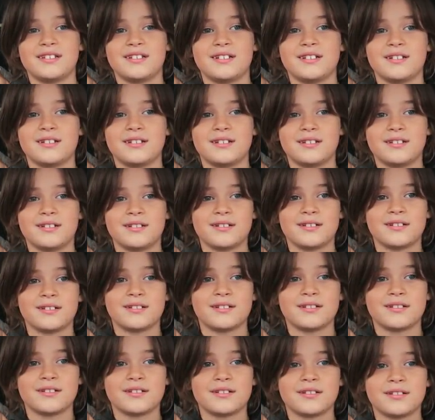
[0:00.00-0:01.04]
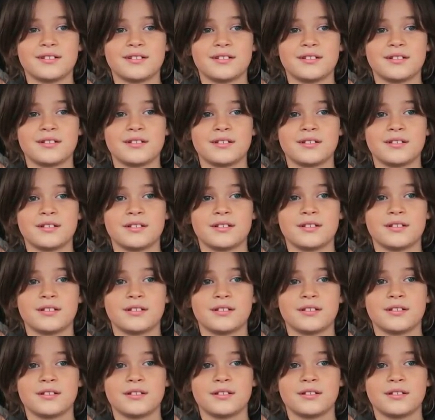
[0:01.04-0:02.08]

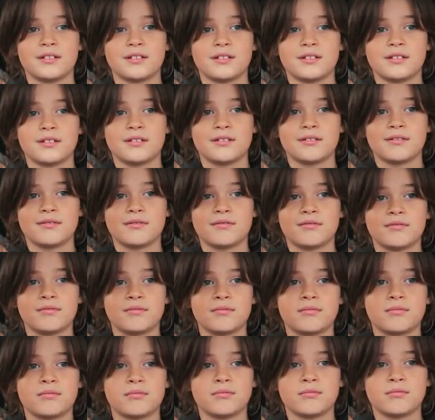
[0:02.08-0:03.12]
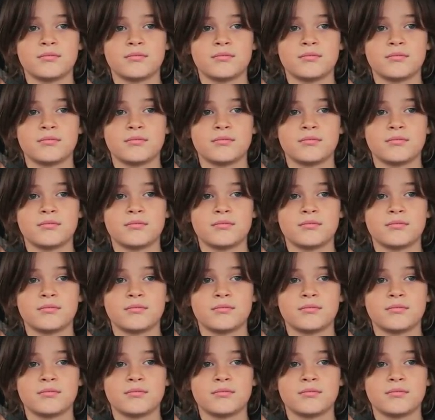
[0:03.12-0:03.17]
This person isn't speaking.